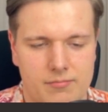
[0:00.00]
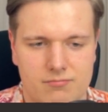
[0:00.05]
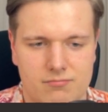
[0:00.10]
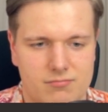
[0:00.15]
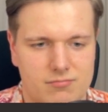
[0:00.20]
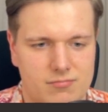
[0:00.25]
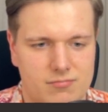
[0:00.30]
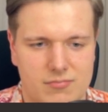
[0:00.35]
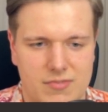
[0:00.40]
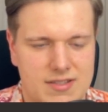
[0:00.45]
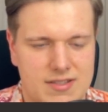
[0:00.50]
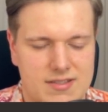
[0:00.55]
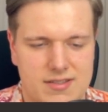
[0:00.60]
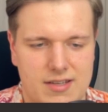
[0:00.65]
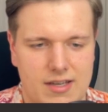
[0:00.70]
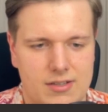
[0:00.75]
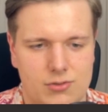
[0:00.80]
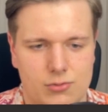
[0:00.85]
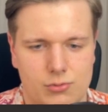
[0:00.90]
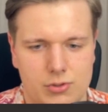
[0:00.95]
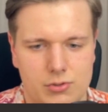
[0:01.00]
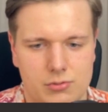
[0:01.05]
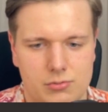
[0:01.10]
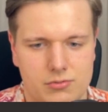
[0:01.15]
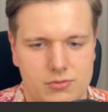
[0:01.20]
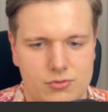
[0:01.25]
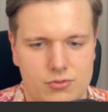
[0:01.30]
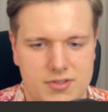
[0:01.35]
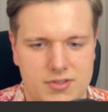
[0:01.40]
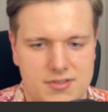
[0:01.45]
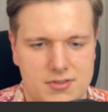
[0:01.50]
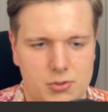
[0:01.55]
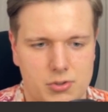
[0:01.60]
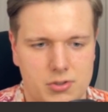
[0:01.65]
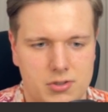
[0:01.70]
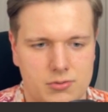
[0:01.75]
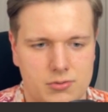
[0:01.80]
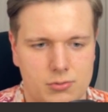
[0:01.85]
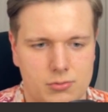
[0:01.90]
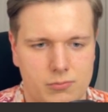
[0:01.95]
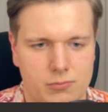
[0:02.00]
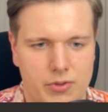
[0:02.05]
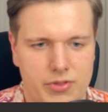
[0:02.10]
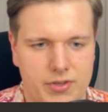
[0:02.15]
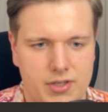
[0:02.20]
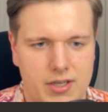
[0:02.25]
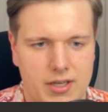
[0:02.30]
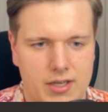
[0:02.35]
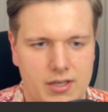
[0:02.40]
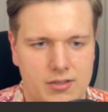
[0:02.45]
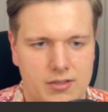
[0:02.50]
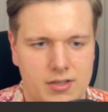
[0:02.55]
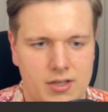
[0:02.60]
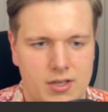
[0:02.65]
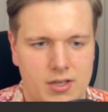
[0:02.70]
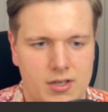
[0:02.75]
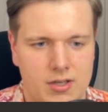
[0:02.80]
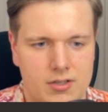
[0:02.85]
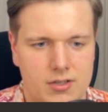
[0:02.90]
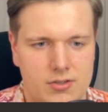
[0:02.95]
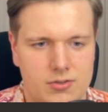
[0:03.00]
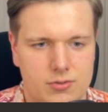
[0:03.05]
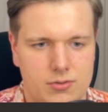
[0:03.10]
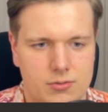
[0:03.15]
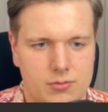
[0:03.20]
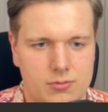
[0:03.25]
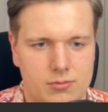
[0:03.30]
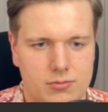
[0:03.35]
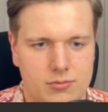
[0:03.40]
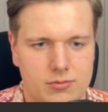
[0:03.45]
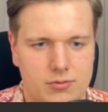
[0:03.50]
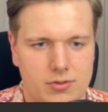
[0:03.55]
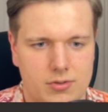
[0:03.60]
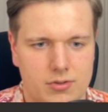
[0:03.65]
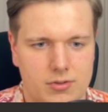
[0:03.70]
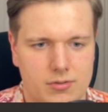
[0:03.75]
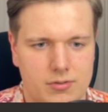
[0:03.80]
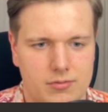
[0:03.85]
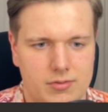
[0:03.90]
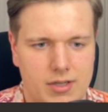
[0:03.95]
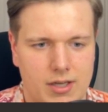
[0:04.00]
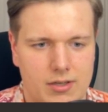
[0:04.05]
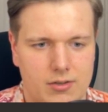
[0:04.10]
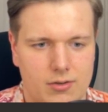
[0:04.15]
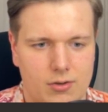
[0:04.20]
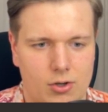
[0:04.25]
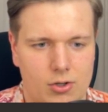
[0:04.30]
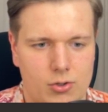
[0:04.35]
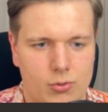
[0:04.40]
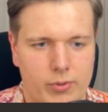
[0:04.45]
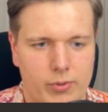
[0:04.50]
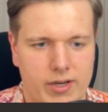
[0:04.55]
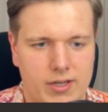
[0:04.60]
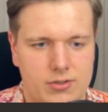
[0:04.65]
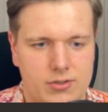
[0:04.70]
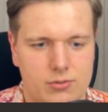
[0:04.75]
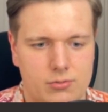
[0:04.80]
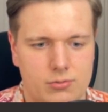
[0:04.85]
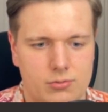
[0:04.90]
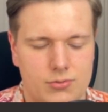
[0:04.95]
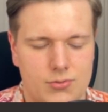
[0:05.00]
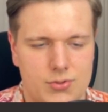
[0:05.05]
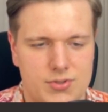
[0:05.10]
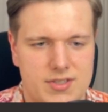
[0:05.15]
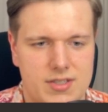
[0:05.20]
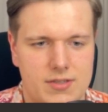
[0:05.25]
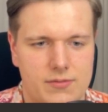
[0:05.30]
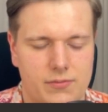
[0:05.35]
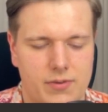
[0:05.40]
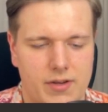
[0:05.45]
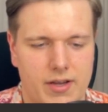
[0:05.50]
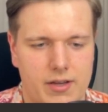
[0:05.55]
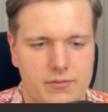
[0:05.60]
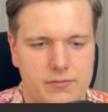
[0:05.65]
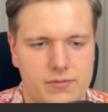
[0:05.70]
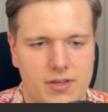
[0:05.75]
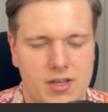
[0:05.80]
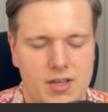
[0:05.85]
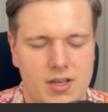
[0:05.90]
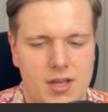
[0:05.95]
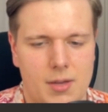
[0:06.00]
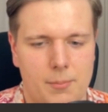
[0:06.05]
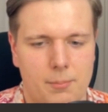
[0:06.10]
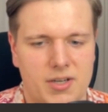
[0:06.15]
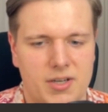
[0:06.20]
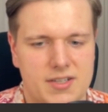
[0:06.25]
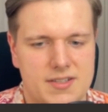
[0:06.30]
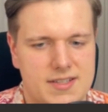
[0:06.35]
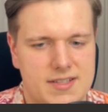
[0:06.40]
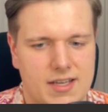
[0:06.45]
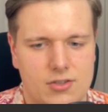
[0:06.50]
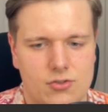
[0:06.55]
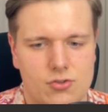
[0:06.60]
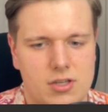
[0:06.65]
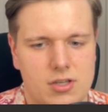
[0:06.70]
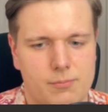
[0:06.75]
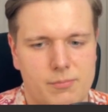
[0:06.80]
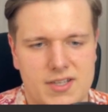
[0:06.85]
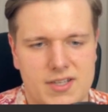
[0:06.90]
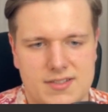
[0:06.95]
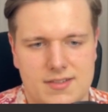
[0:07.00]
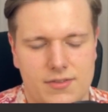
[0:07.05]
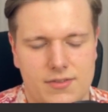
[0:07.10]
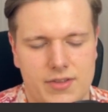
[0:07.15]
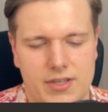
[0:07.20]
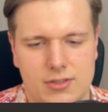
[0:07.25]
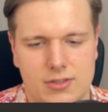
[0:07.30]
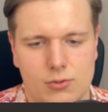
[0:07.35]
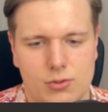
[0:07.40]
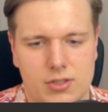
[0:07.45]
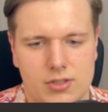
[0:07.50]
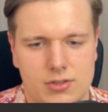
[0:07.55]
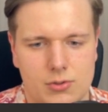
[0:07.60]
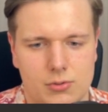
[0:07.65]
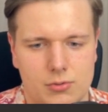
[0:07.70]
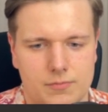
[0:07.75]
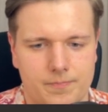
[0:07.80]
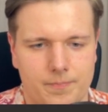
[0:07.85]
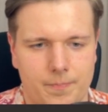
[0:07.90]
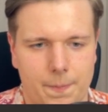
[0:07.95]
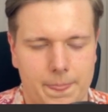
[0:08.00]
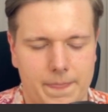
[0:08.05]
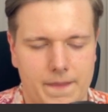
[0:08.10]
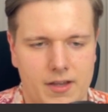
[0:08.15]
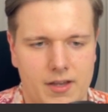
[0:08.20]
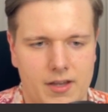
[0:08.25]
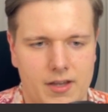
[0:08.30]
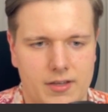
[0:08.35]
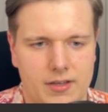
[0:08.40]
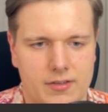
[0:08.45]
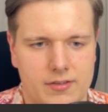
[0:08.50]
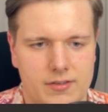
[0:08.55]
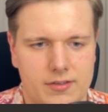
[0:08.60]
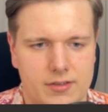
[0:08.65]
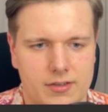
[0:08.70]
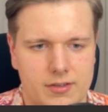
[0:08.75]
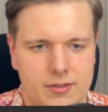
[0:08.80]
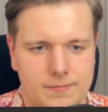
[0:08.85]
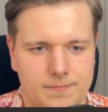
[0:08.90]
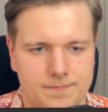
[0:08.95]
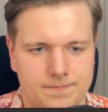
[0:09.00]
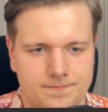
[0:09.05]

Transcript: insane to you, just going with the king to yeah, all the way to c5, but it's actually the best thing you can do. And